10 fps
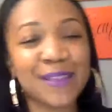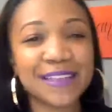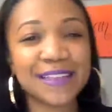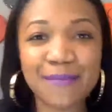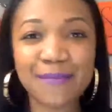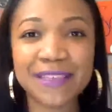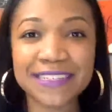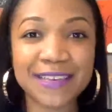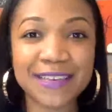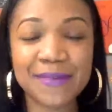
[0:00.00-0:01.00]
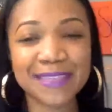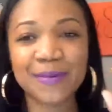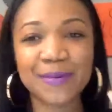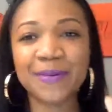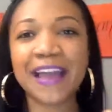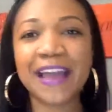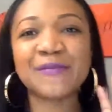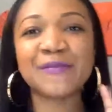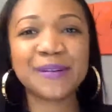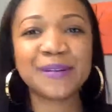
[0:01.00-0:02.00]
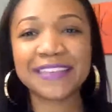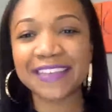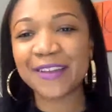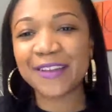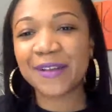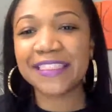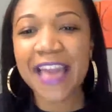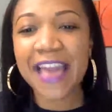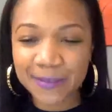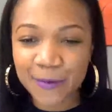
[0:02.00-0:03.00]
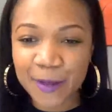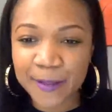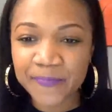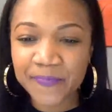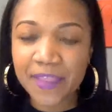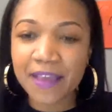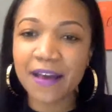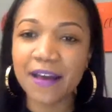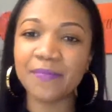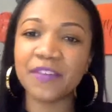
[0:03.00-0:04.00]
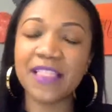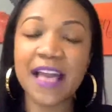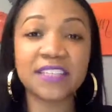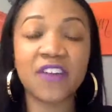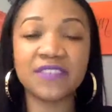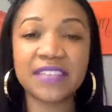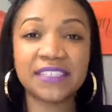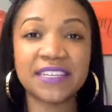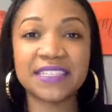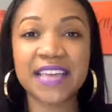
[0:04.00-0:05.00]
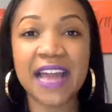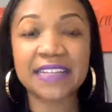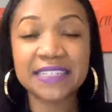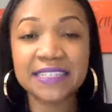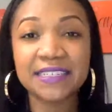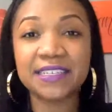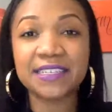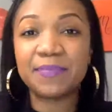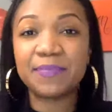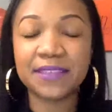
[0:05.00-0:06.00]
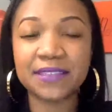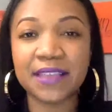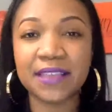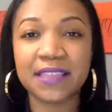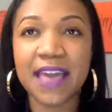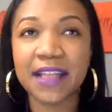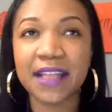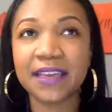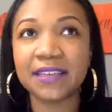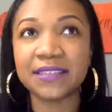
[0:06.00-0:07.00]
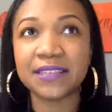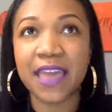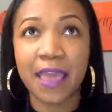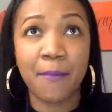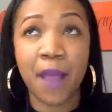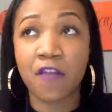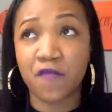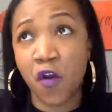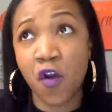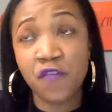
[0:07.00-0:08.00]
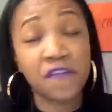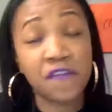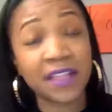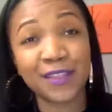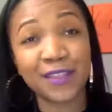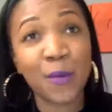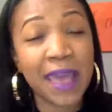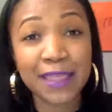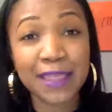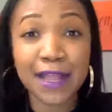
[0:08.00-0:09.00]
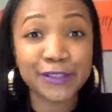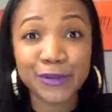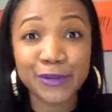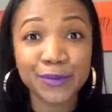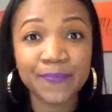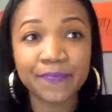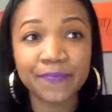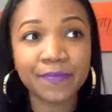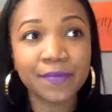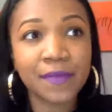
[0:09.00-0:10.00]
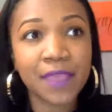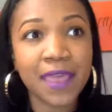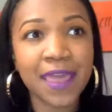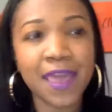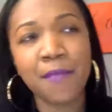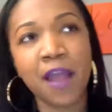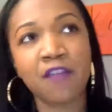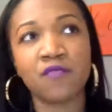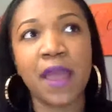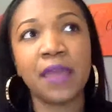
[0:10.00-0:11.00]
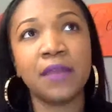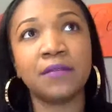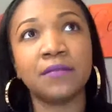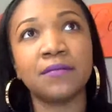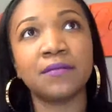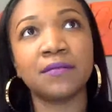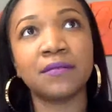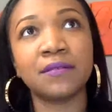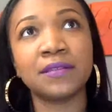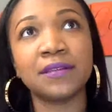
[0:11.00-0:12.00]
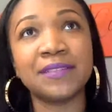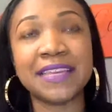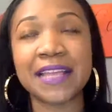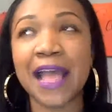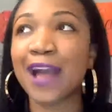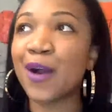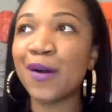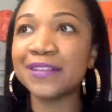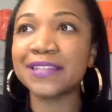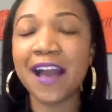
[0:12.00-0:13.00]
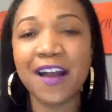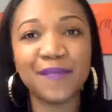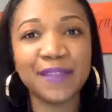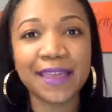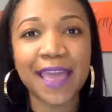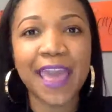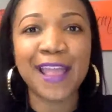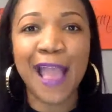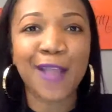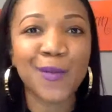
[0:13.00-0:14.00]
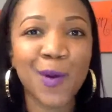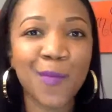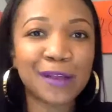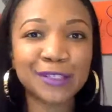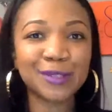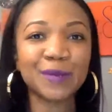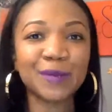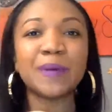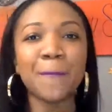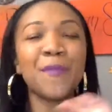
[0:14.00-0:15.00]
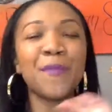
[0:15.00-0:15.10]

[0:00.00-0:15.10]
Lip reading: only to keep these to 10 minutes, but we got real in the nitty gritty. Last one, the last conversation is the identity piece. And that is, am I wrong for feeling the way that I do? Am I right? Did I cause the conflict? And I don't know about you, but